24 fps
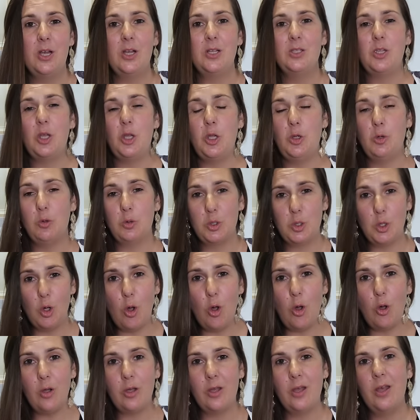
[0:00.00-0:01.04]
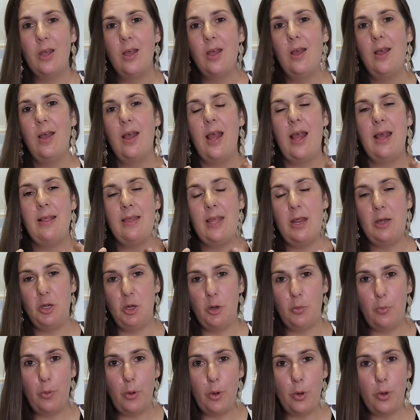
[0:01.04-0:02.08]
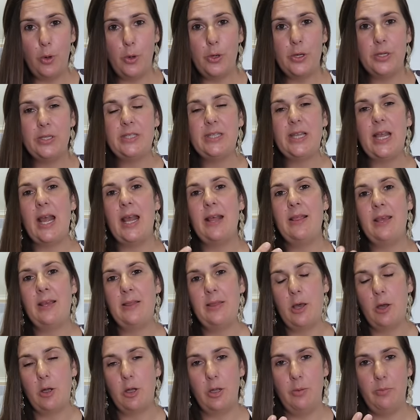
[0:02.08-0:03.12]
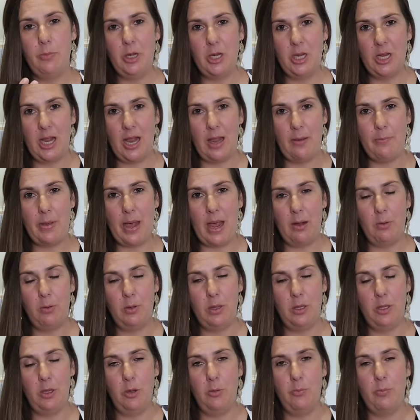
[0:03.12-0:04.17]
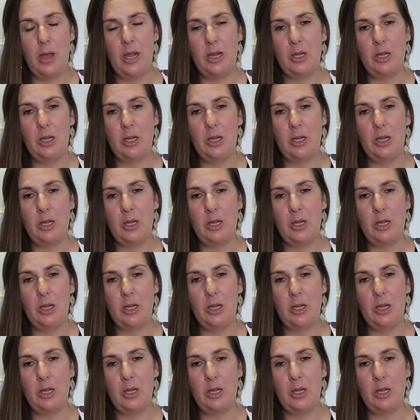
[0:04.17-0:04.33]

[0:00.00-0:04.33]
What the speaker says: So you'll talk, and then you'll pause, and then they'll communicate back with you by